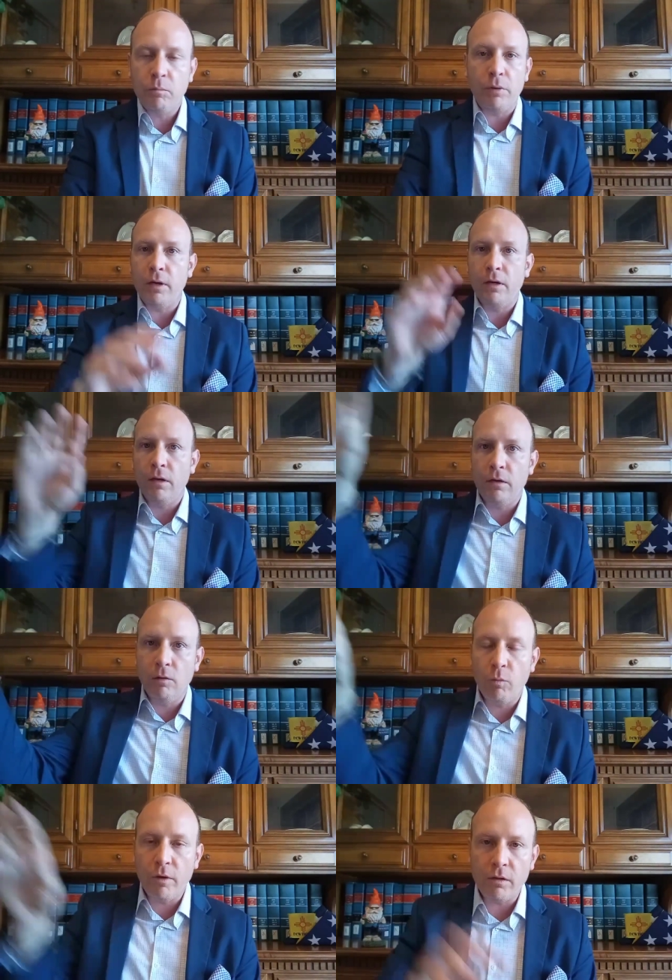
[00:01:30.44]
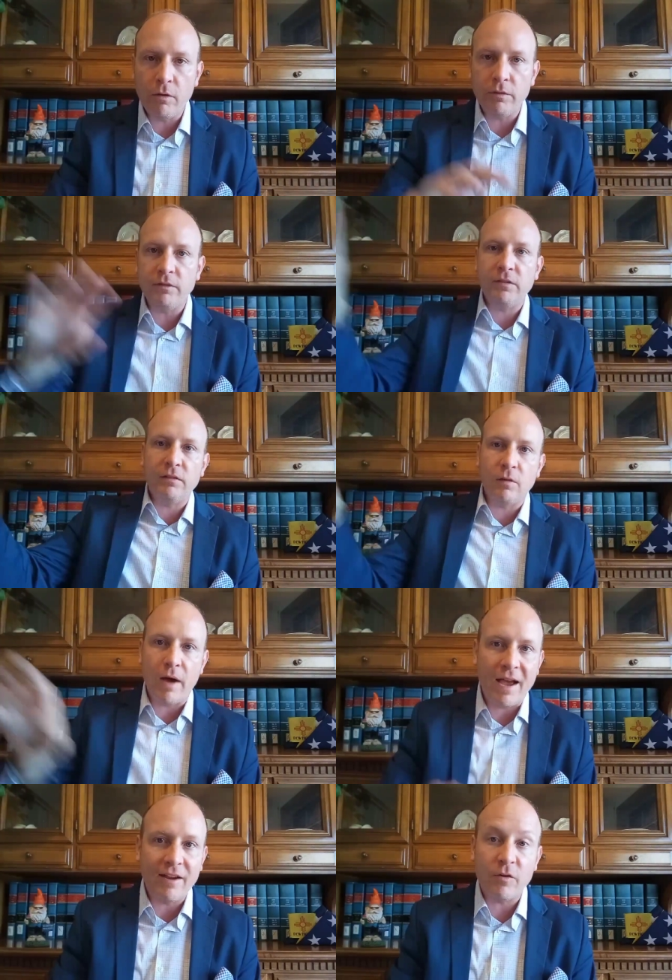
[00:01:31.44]
but your will only says
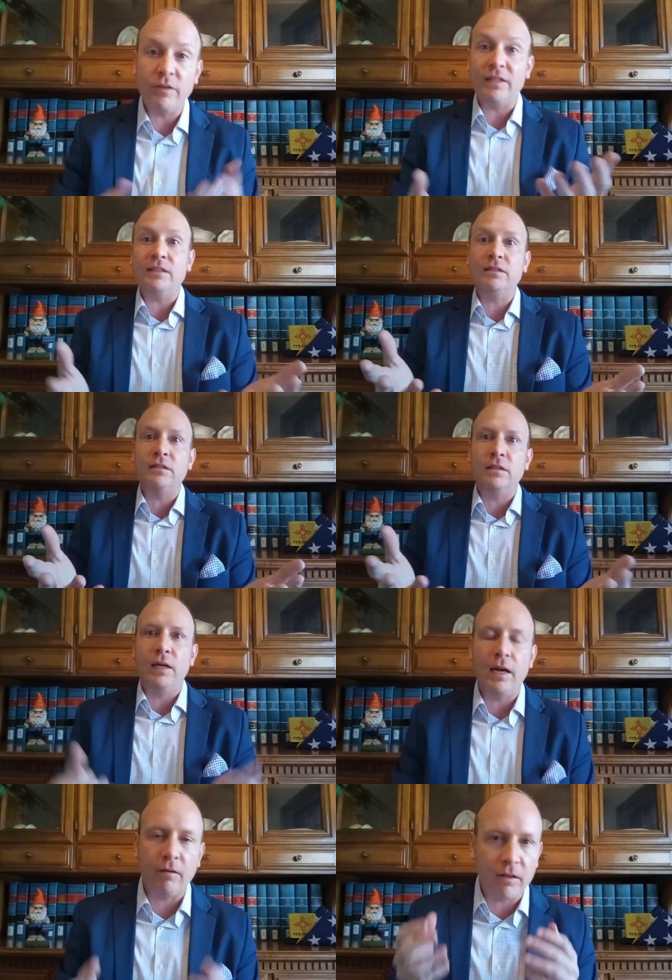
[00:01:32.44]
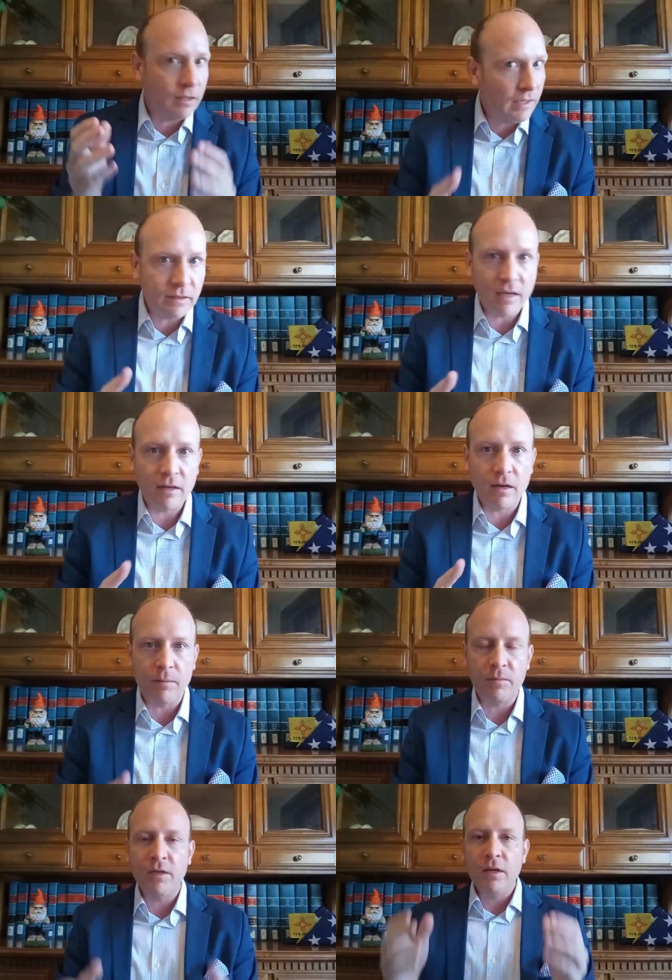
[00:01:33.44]
Ohio, you got to clean that
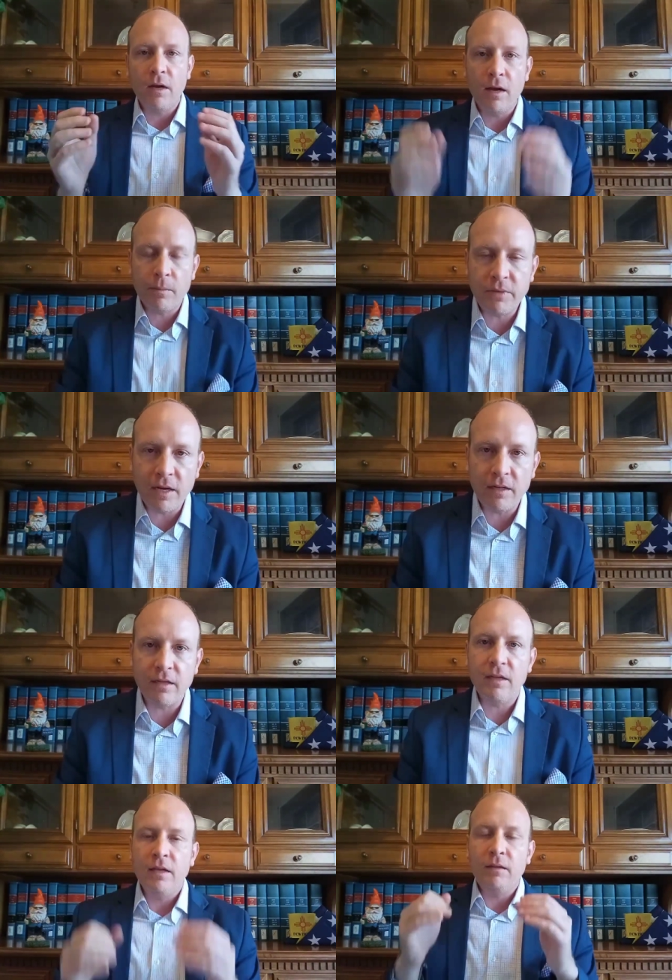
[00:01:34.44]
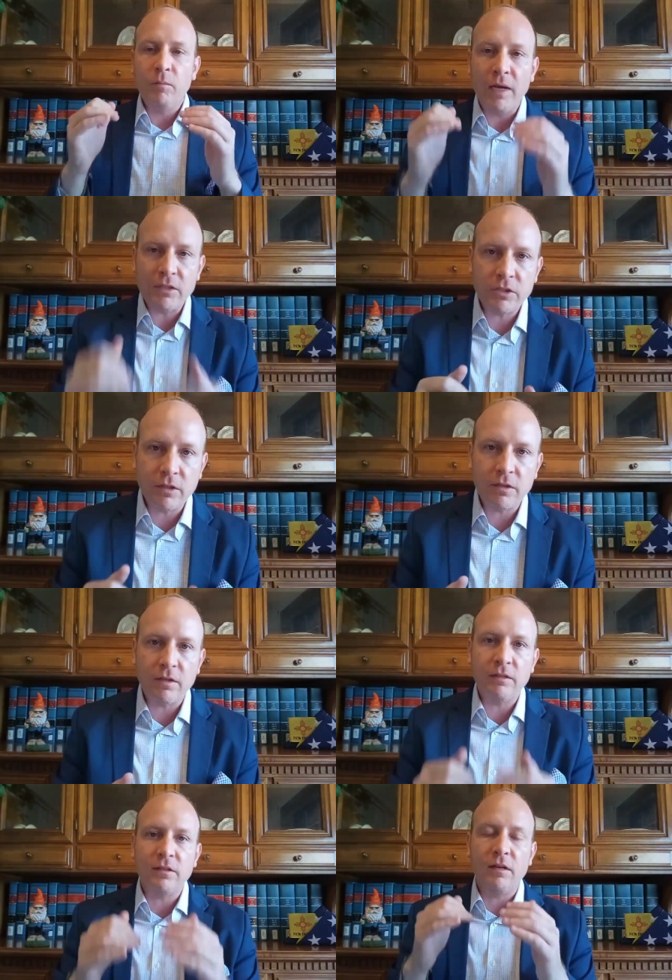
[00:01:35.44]
up. Update it. Make
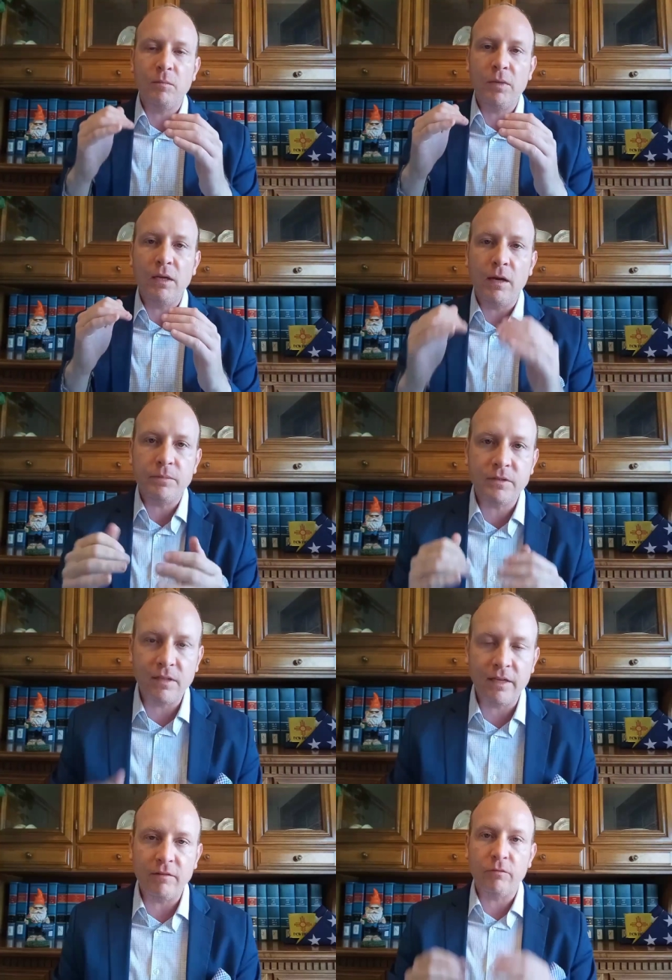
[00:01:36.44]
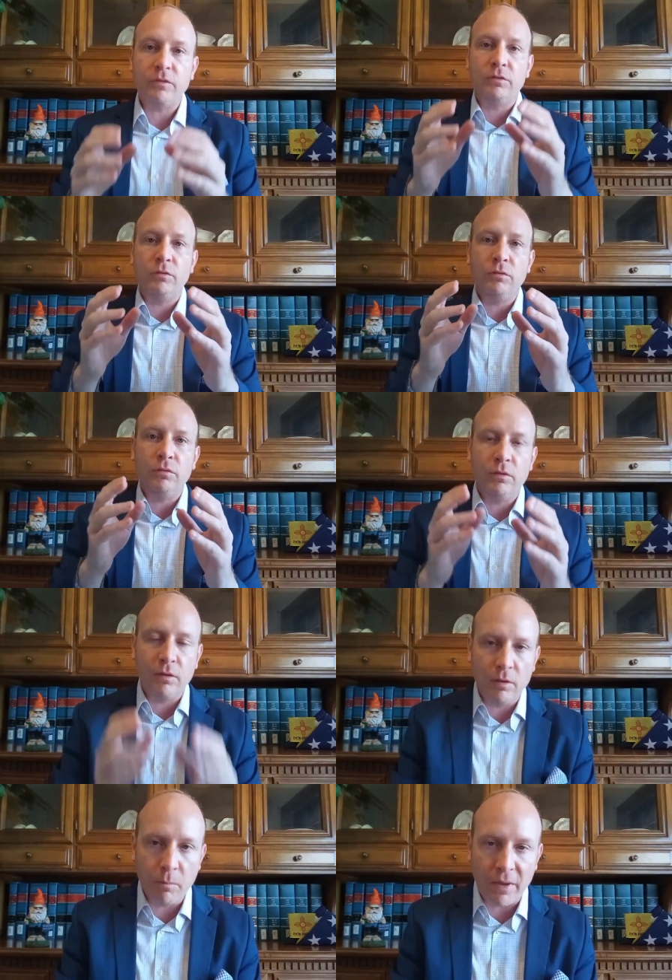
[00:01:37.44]
sure it's going to be up to date to
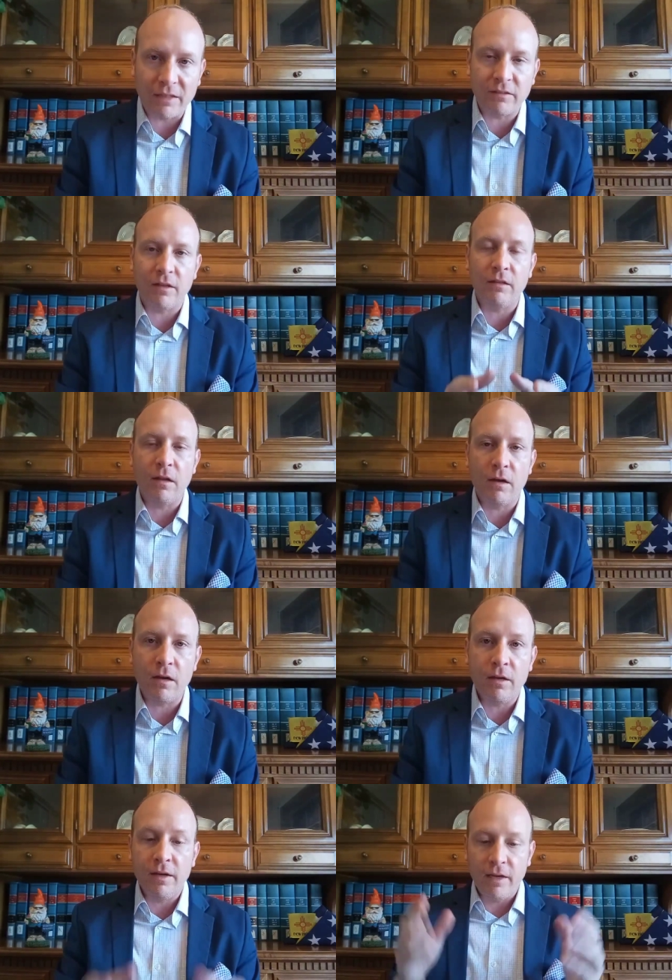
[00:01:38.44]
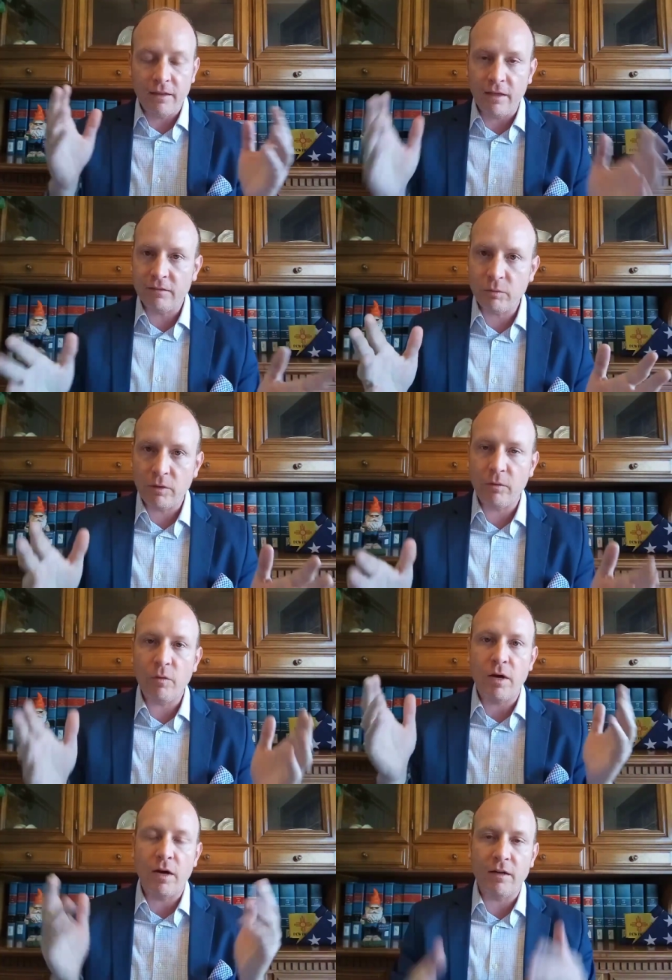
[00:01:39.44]
the New Mexican law, and that's what we
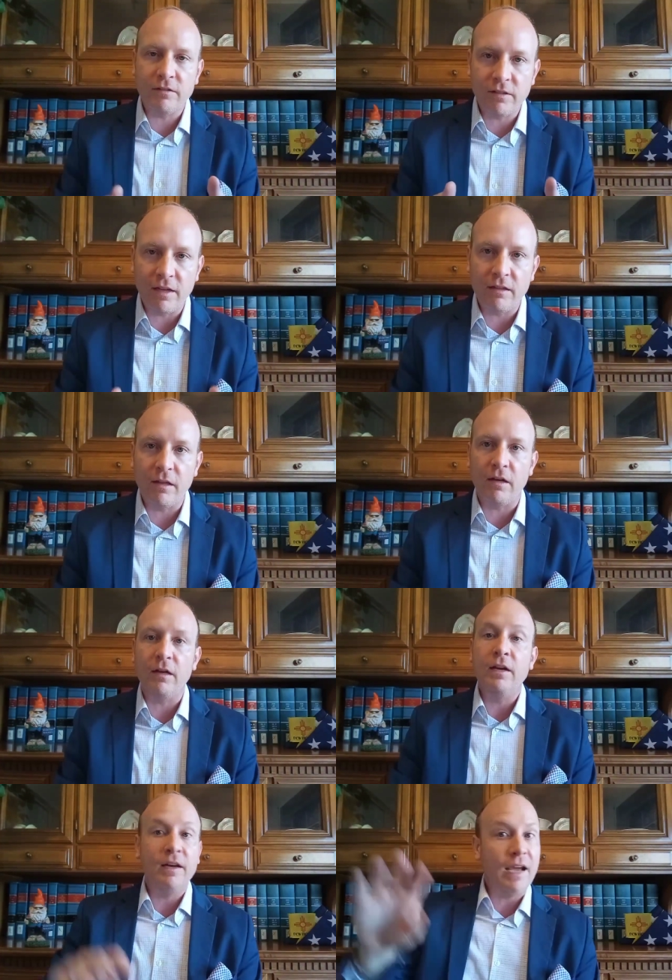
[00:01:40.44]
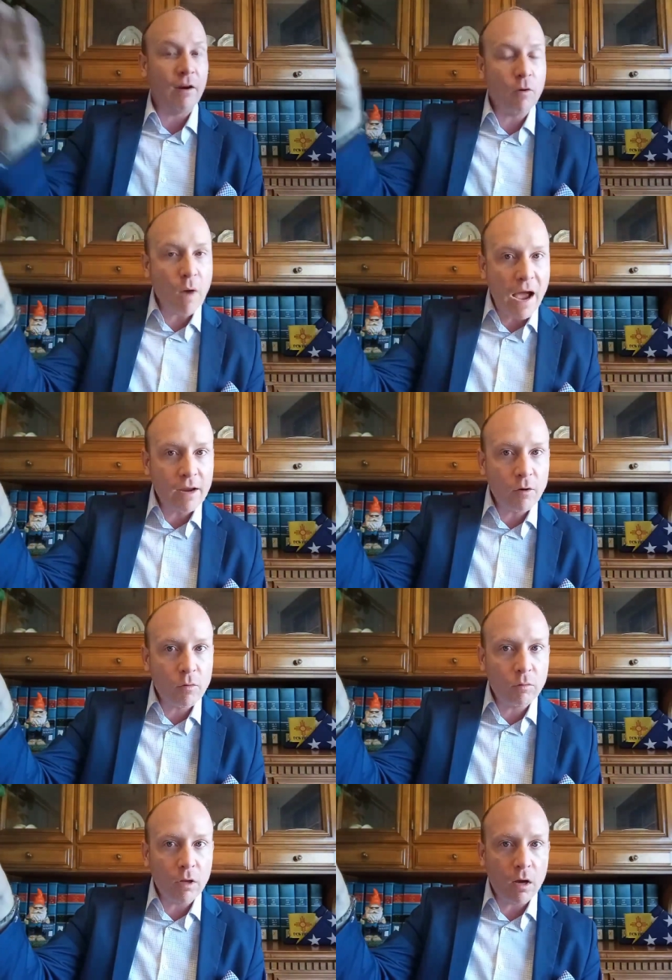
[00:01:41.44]
want. Our state law, not
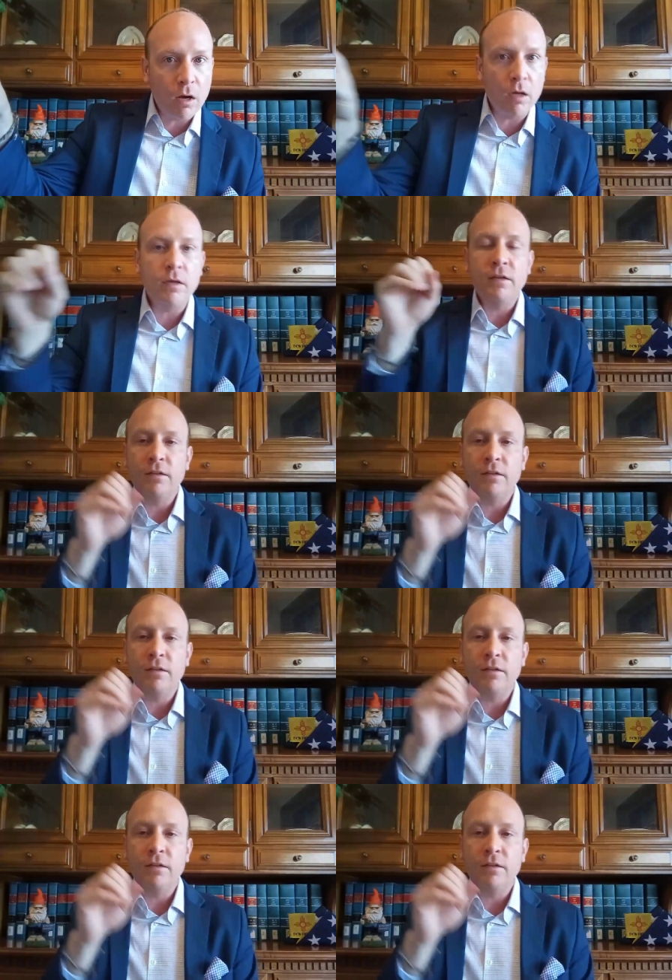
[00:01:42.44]
Ohio law,